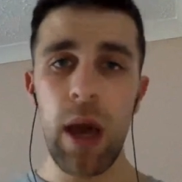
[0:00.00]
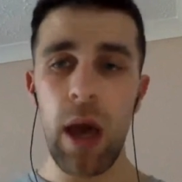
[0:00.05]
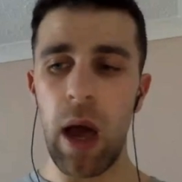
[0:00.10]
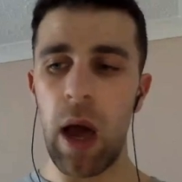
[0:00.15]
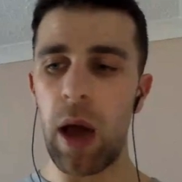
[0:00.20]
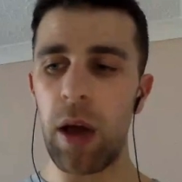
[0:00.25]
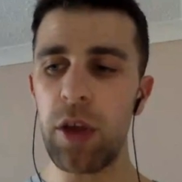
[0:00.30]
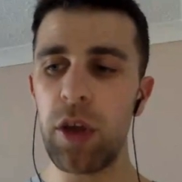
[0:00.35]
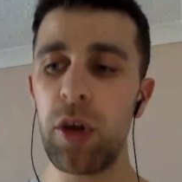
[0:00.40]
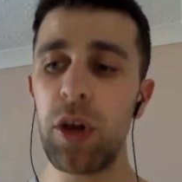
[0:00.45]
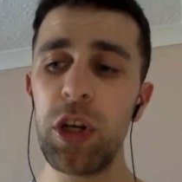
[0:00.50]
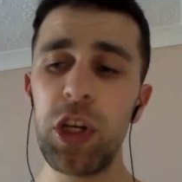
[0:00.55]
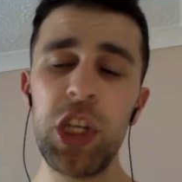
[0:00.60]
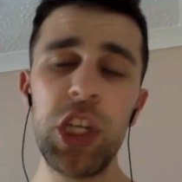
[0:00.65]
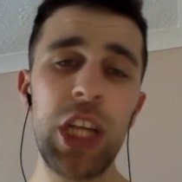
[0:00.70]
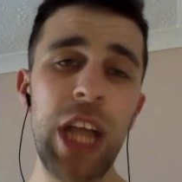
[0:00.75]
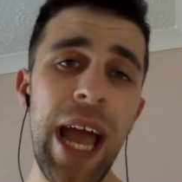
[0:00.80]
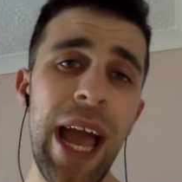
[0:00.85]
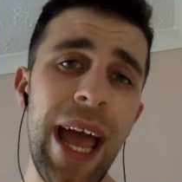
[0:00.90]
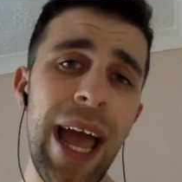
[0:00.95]
Uh, you can
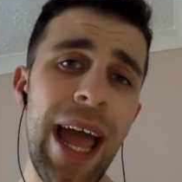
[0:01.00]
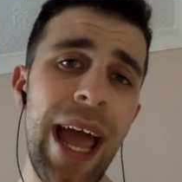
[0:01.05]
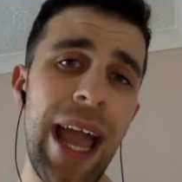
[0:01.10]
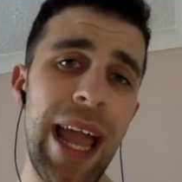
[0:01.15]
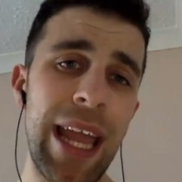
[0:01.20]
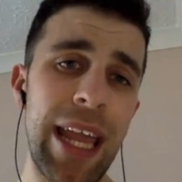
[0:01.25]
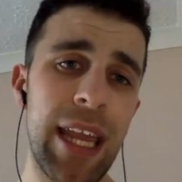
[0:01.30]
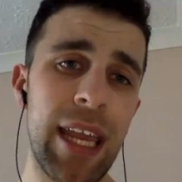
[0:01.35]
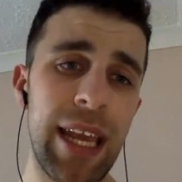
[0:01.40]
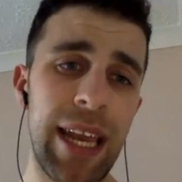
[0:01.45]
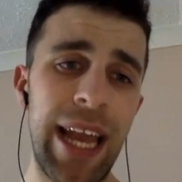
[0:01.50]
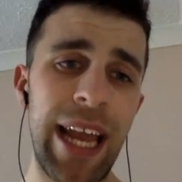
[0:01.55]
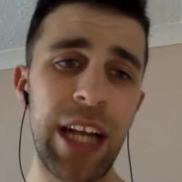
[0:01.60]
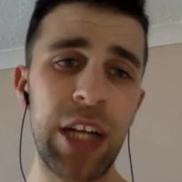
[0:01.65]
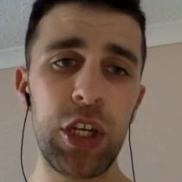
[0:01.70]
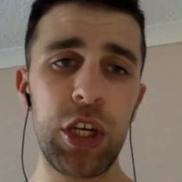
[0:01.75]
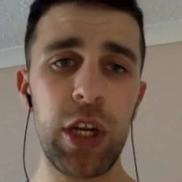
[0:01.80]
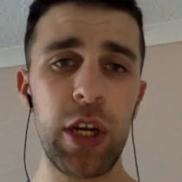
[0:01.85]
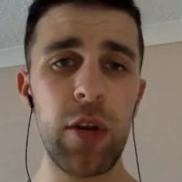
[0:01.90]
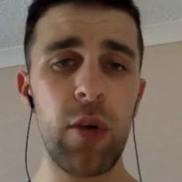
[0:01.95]
share a
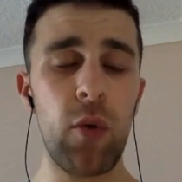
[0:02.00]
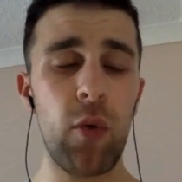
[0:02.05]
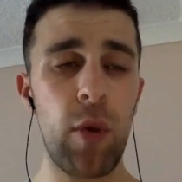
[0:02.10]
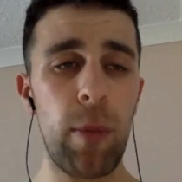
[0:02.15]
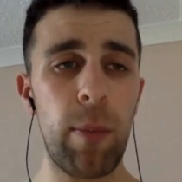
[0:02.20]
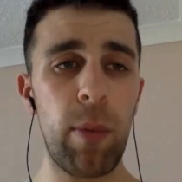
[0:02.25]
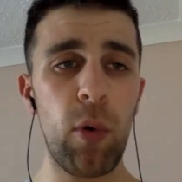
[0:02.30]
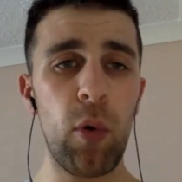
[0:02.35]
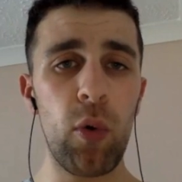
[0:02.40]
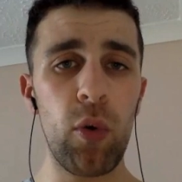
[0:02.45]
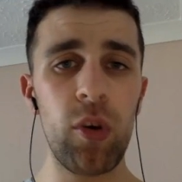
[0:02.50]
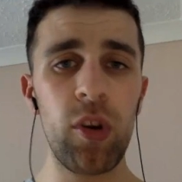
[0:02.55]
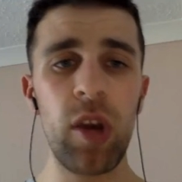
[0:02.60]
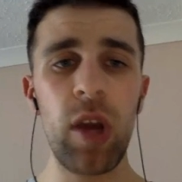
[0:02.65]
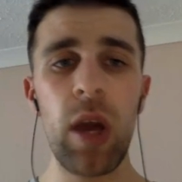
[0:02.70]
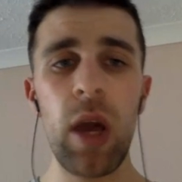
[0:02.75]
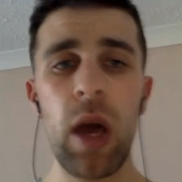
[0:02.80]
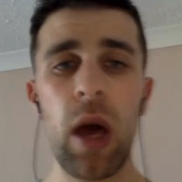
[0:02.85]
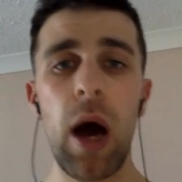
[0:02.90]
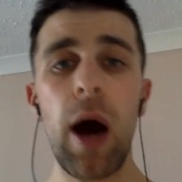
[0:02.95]
collection or a board
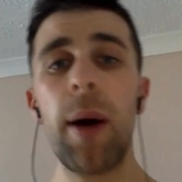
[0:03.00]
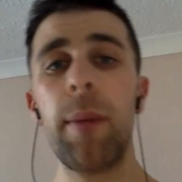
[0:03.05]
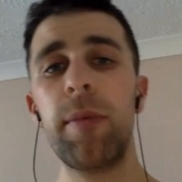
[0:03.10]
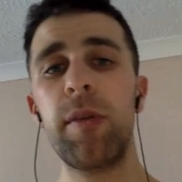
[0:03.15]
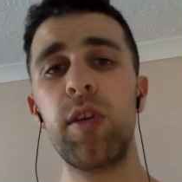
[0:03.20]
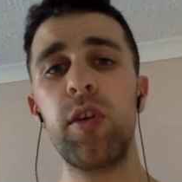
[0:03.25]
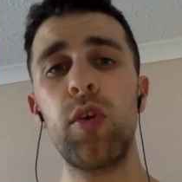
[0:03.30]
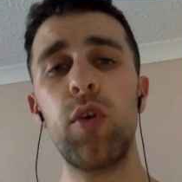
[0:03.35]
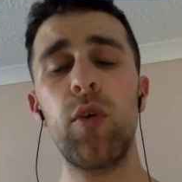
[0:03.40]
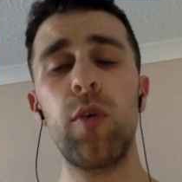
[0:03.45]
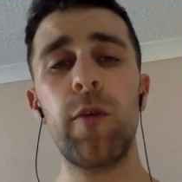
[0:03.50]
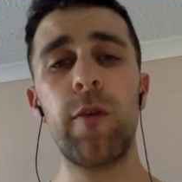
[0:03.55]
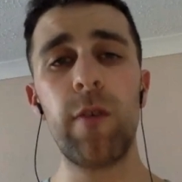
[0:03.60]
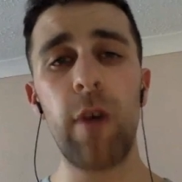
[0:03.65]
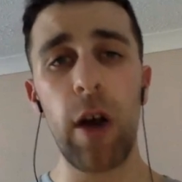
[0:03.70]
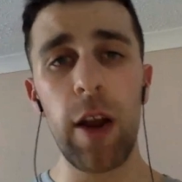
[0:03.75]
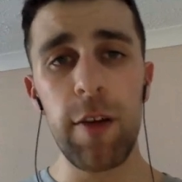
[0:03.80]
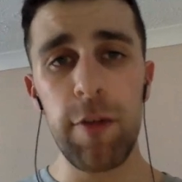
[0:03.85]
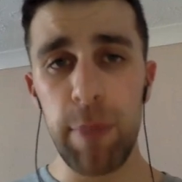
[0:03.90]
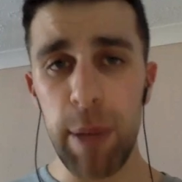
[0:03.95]
up to
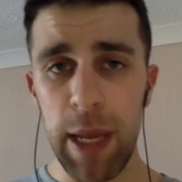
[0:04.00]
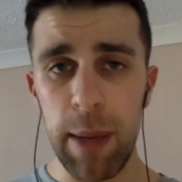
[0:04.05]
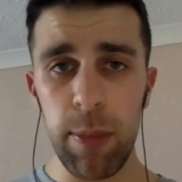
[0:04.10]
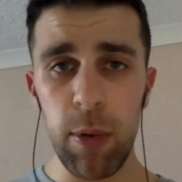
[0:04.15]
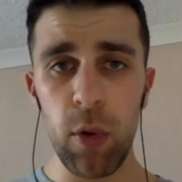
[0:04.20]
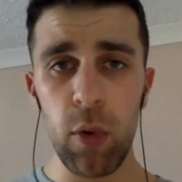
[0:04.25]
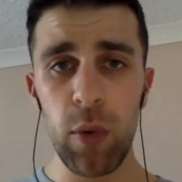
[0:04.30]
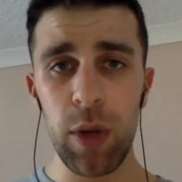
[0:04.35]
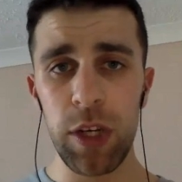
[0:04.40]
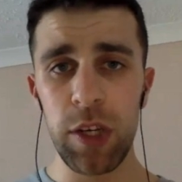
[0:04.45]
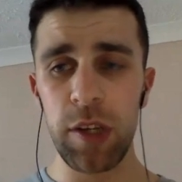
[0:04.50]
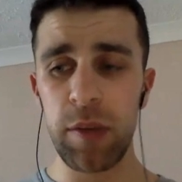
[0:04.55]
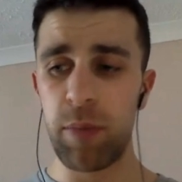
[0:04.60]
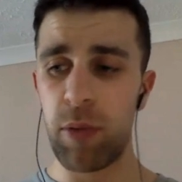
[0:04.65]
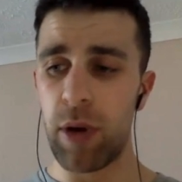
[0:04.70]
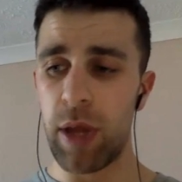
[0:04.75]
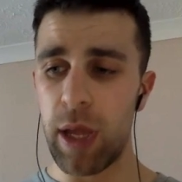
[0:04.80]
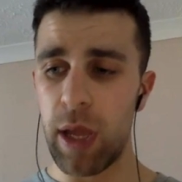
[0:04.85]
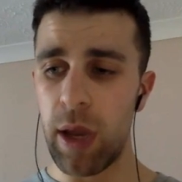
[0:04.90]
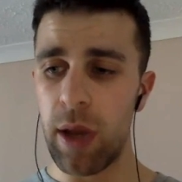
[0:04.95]
five people, which is
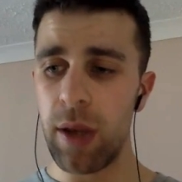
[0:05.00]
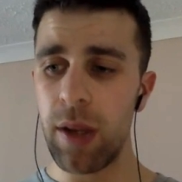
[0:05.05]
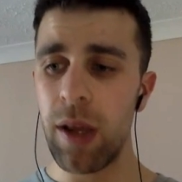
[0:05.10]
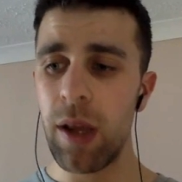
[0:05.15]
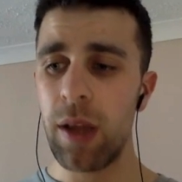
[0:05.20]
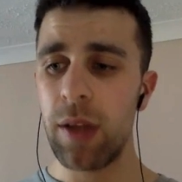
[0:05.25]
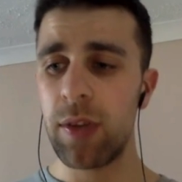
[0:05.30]
pretty good.